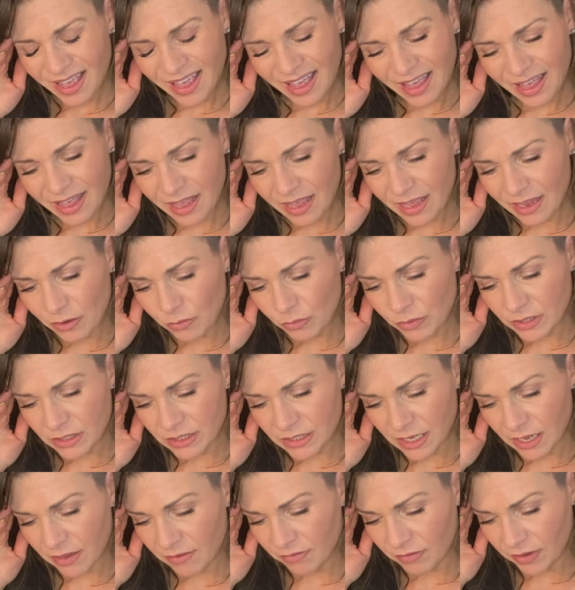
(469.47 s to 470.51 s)
I don't want to
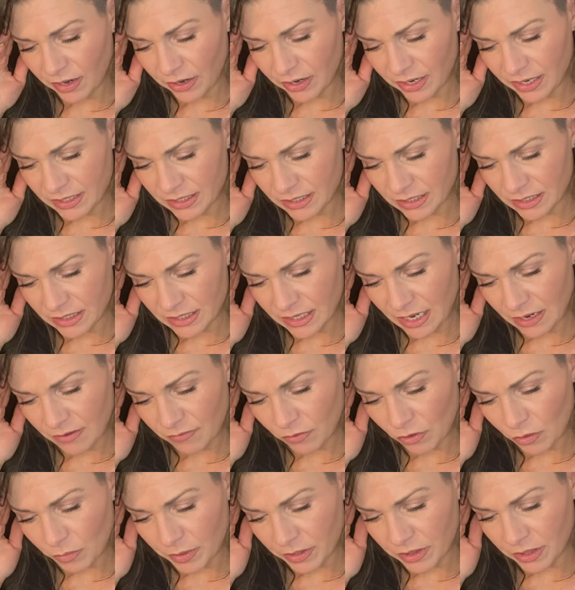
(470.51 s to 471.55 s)
say very
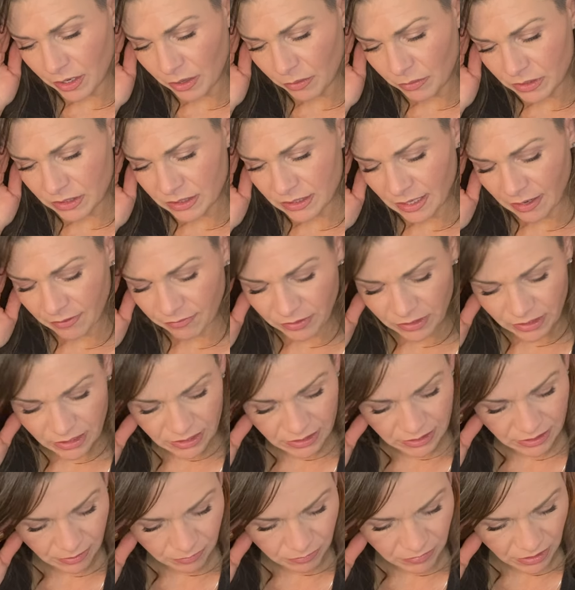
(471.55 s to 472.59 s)
deceitful, but there was definitely
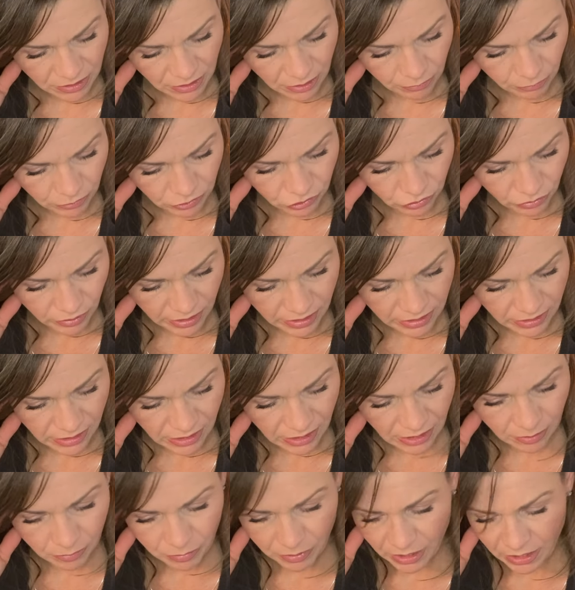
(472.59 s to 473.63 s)
something they were trying to
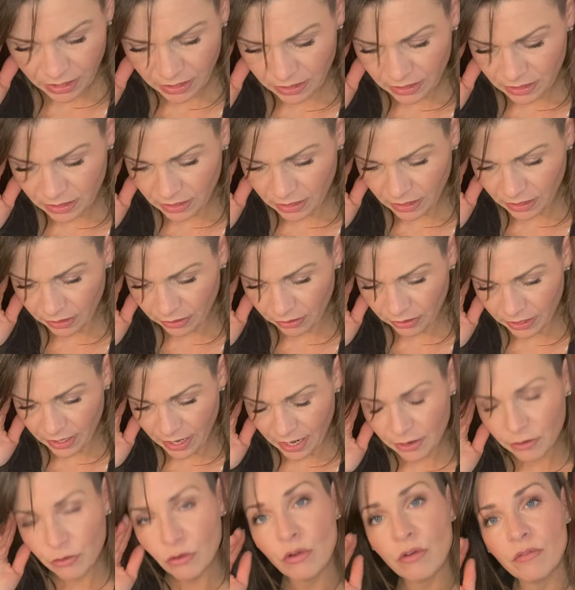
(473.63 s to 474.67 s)
keep hidden here. And I
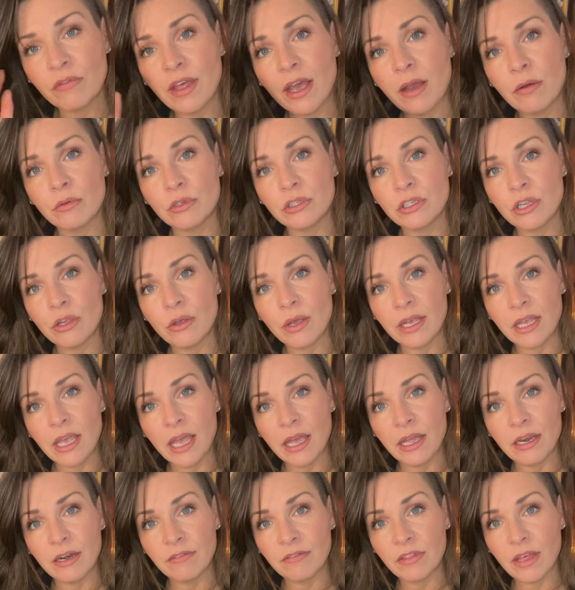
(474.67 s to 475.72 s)
don't know if that was you,
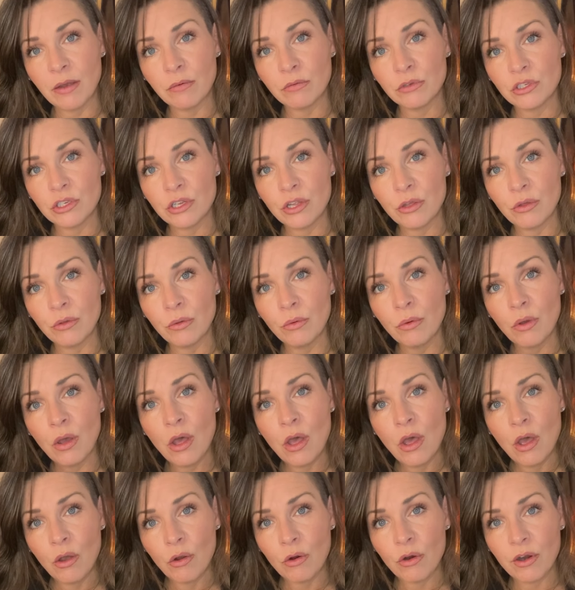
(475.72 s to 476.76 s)
again, if that was you,
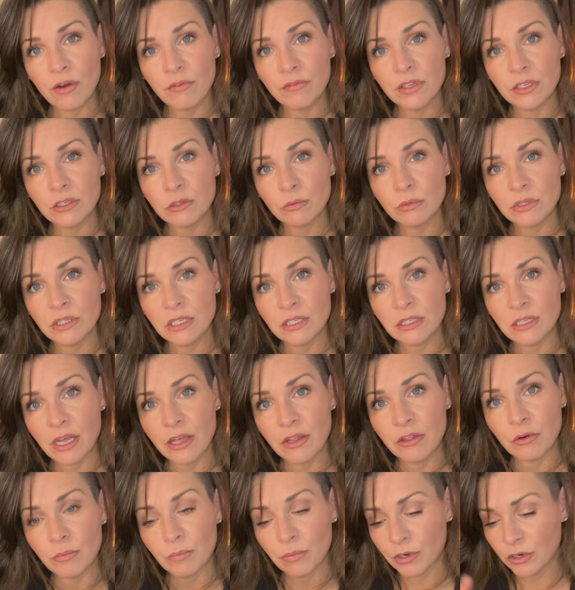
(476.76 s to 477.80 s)
or if this was this
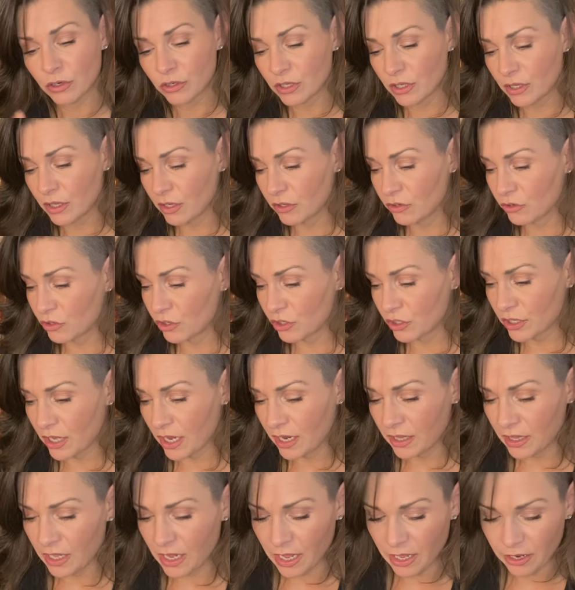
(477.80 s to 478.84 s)
other person. These are just kind
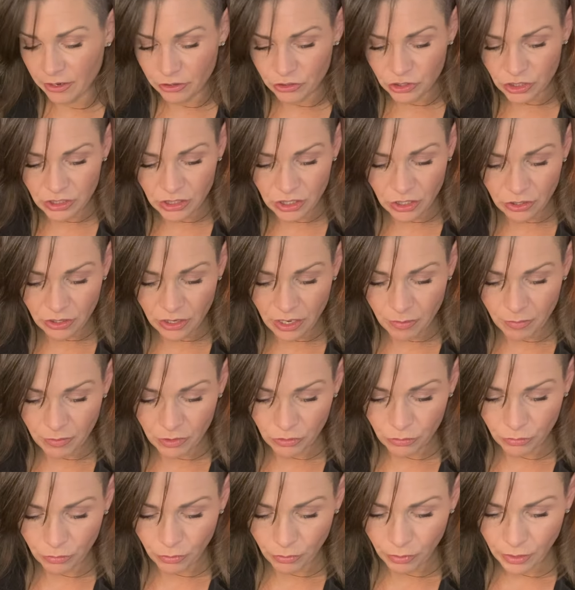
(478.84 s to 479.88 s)
of the energies that are coming
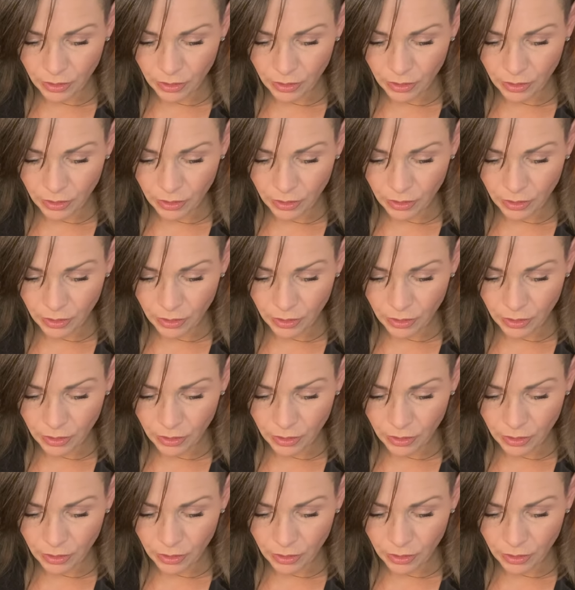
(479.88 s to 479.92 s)
through